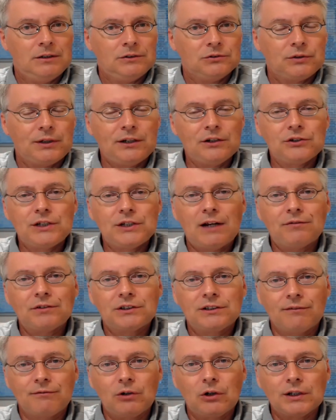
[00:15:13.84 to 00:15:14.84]
So here's
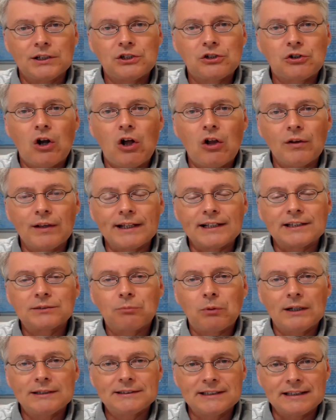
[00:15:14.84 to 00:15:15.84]
Jefferson really strongly
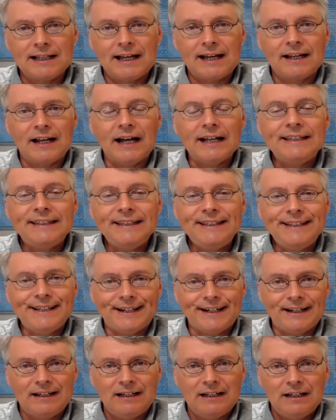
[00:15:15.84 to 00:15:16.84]
expressing that
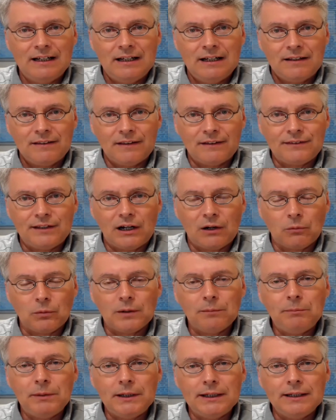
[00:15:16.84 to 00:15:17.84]
idea that there
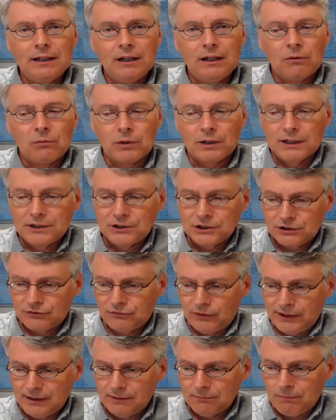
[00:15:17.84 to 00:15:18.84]
would be religious
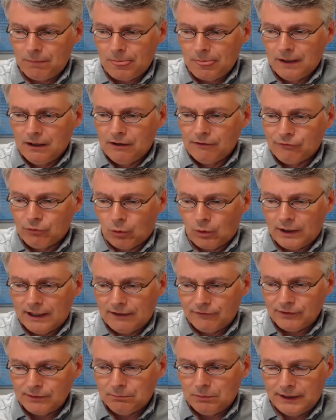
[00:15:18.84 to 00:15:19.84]
freedom for
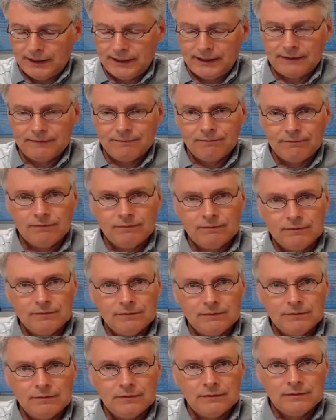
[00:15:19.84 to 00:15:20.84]
everybody.
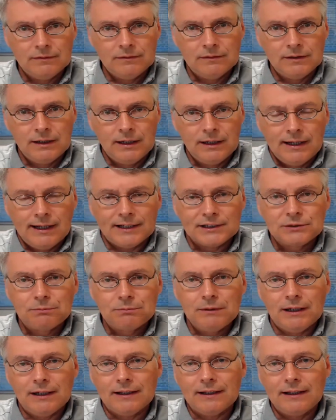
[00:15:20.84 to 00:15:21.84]

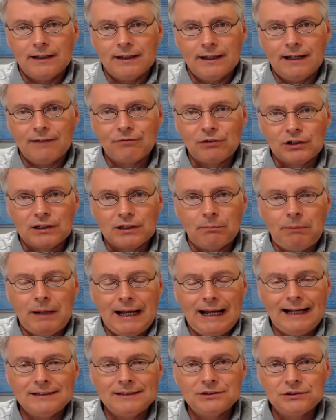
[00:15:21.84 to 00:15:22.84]
As an effort to
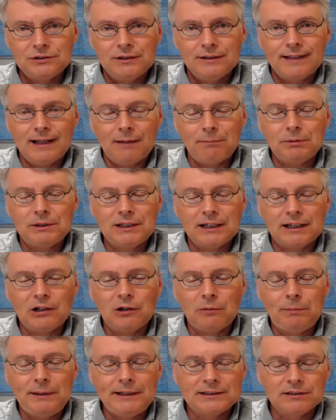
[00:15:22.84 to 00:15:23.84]
pass that
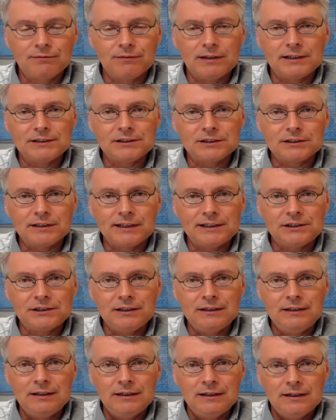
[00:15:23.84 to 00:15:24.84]
particular piece of
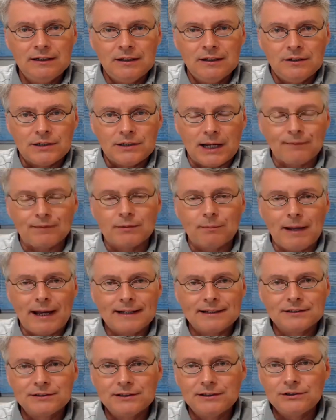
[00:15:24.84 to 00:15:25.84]
legislation, James
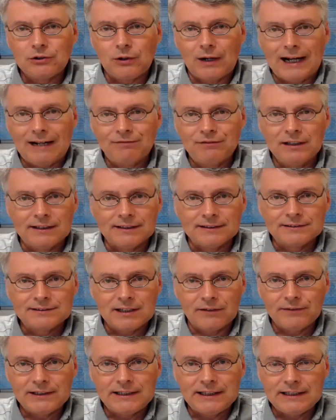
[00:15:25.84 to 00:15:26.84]
Madison drafted in
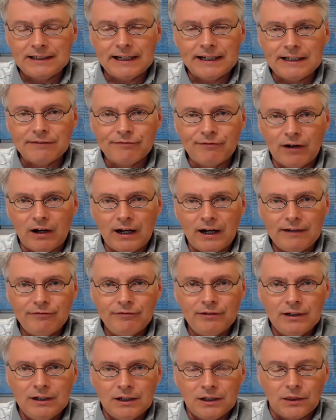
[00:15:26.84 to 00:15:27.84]
1785
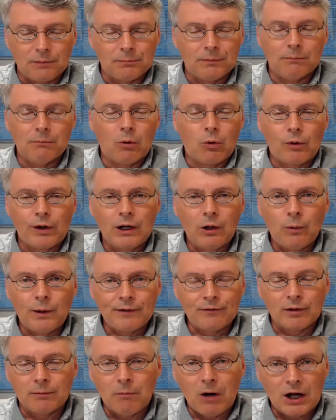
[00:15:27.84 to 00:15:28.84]
the Memorial
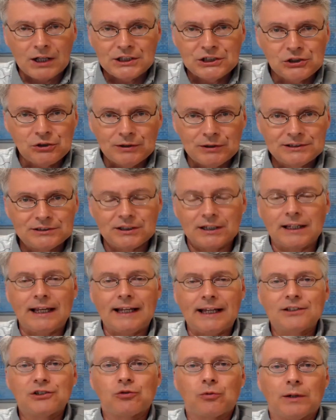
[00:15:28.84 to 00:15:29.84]
and Remonstrance
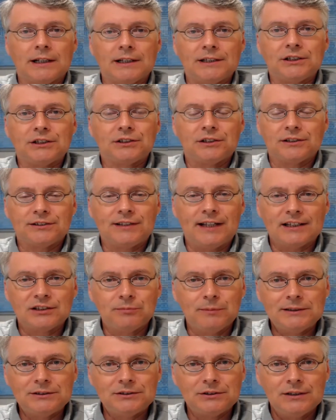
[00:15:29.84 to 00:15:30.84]
Against Religious
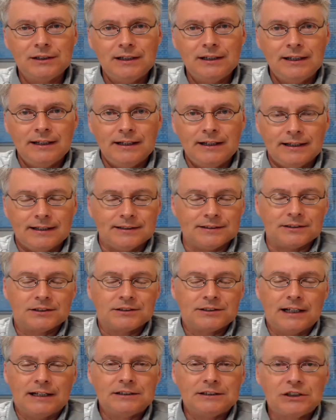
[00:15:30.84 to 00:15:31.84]
Assessments. It is
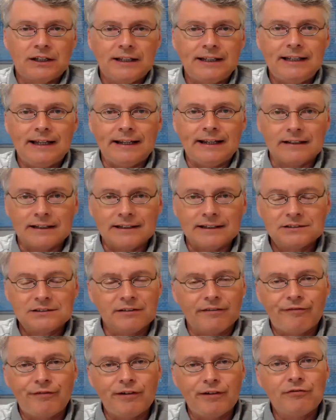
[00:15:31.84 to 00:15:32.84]
essentially a list
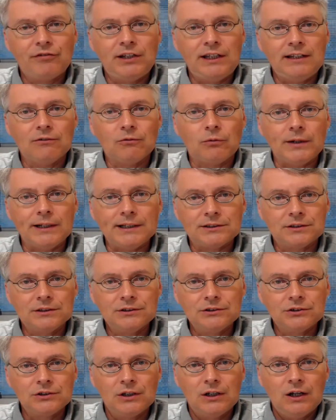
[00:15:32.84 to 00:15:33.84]
of 15
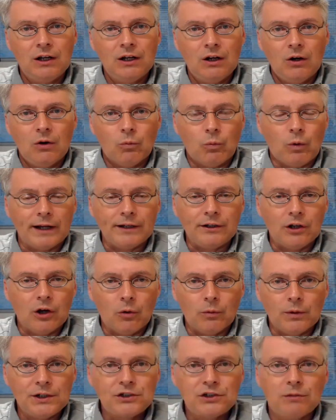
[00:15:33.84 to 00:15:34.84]
reasons why no
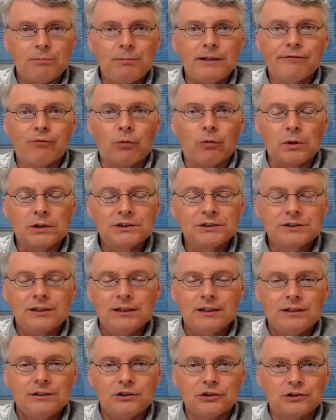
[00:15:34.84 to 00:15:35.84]
one should be forced
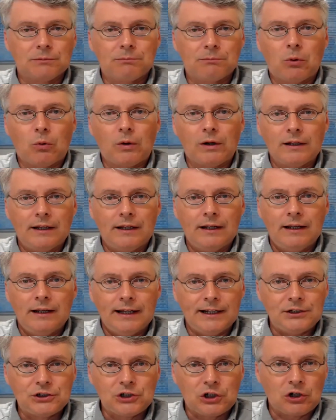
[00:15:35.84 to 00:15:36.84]
to support
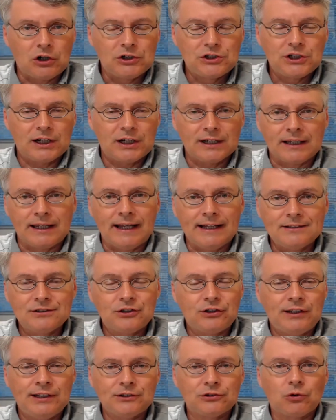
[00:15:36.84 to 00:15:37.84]
a church
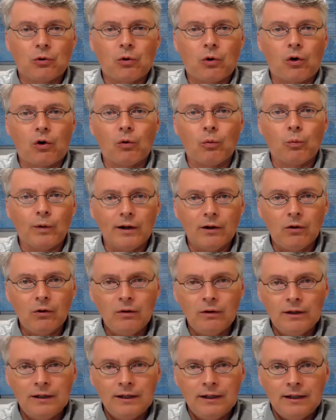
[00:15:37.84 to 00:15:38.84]
against his or her will.